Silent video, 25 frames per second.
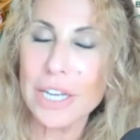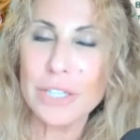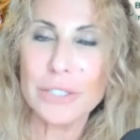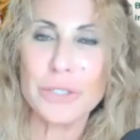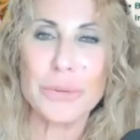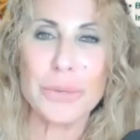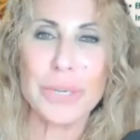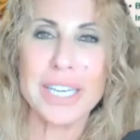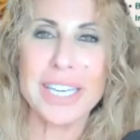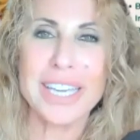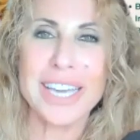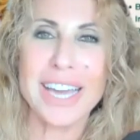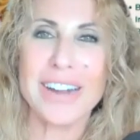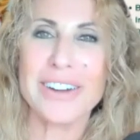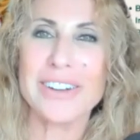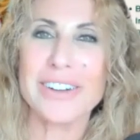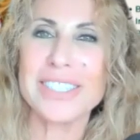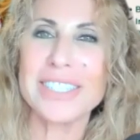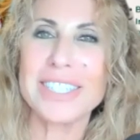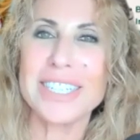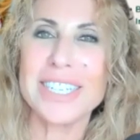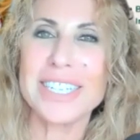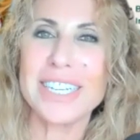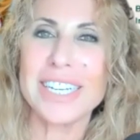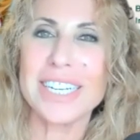to a
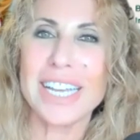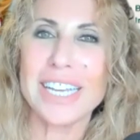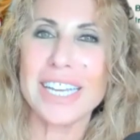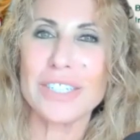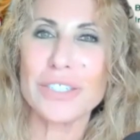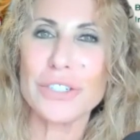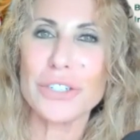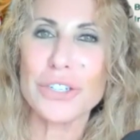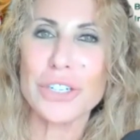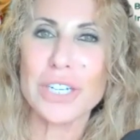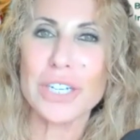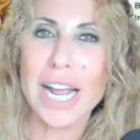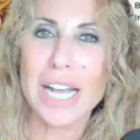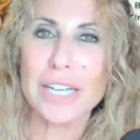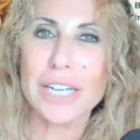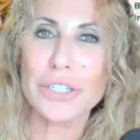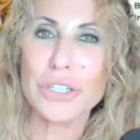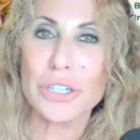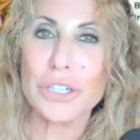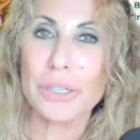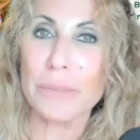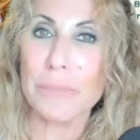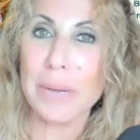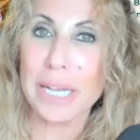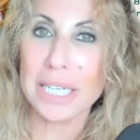guaranteed
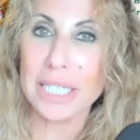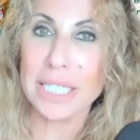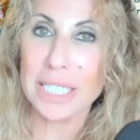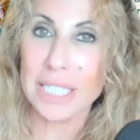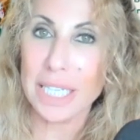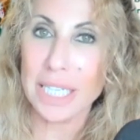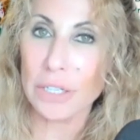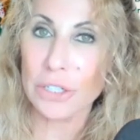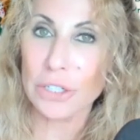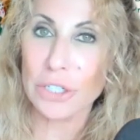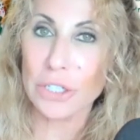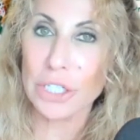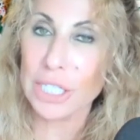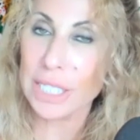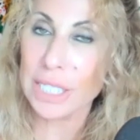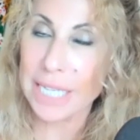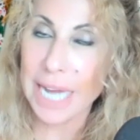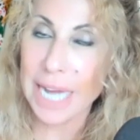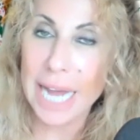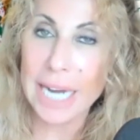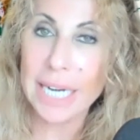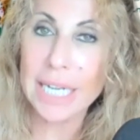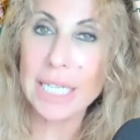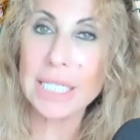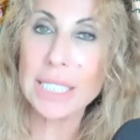international bestseller
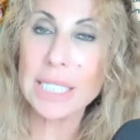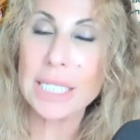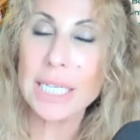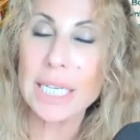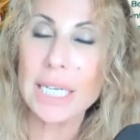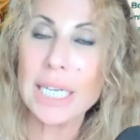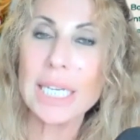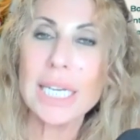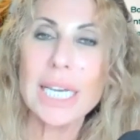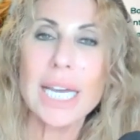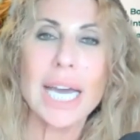status,